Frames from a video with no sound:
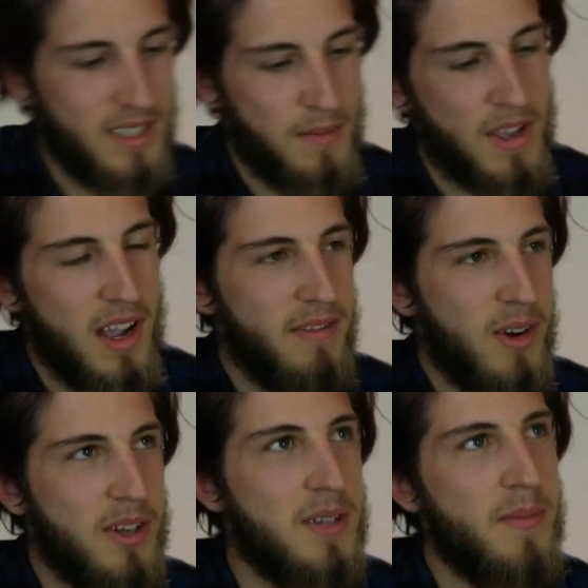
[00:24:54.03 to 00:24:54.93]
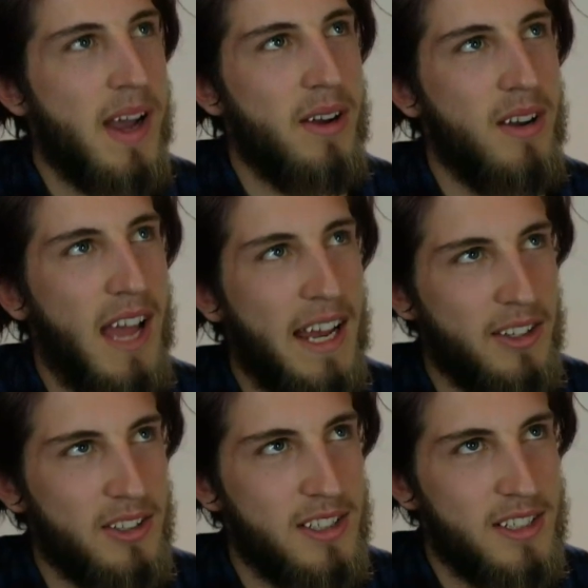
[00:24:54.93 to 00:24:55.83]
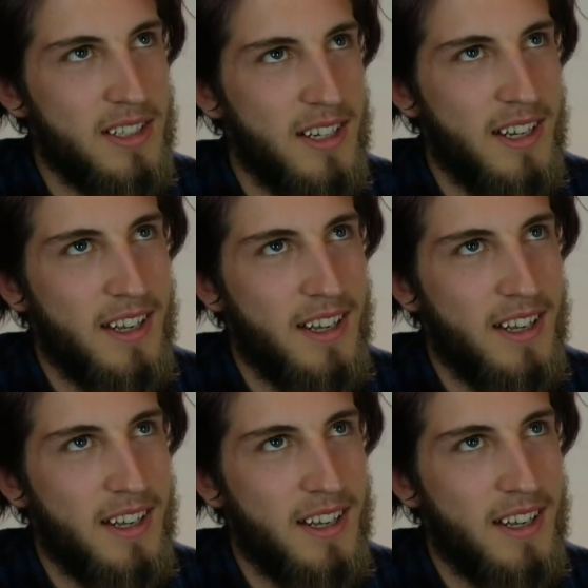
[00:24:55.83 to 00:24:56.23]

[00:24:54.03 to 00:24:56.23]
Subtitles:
something I've noticed about adults